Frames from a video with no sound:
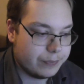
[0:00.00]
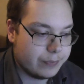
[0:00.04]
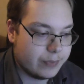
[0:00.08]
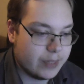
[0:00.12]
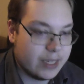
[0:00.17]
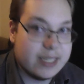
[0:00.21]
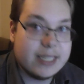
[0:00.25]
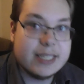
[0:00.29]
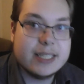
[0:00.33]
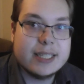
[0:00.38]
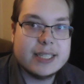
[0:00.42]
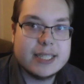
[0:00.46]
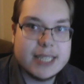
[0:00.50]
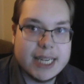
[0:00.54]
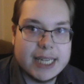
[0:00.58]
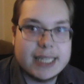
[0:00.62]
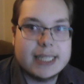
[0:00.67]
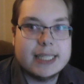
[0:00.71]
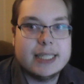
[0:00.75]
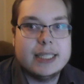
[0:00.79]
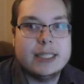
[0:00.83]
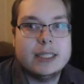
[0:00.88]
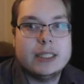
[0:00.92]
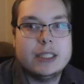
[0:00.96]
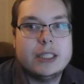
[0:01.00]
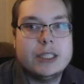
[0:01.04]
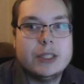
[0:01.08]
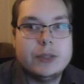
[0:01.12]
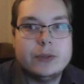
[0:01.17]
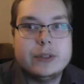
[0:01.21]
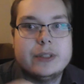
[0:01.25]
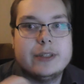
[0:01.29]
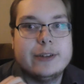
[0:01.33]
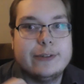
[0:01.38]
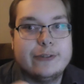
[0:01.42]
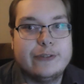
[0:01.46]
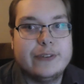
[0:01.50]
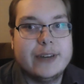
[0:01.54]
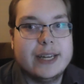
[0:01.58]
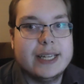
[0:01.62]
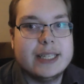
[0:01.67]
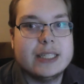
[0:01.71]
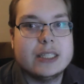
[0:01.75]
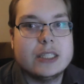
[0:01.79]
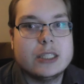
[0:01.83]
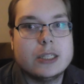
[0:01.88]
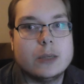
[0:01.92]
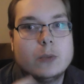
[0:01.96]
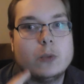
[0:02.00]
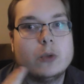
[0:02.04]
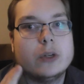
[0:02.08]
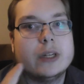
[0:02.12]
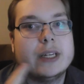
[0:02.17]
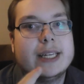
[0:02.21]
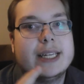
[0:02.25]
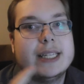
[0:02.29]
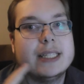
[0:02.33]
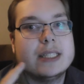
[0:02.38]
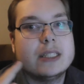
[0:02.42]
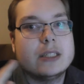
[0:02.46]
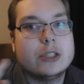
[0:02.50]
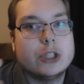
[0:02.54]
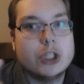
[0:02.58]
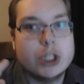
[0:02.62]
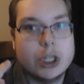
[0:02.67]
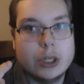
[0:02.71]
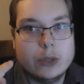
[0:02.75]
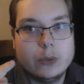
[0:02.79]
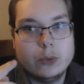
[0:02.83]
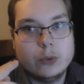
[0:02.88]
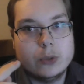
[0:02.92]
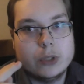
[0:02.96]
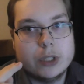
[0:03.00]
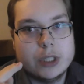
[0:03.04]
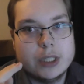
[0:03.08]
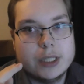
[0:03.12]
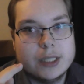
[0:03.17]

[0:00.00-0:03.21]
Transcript: the second you defend someone against a joke,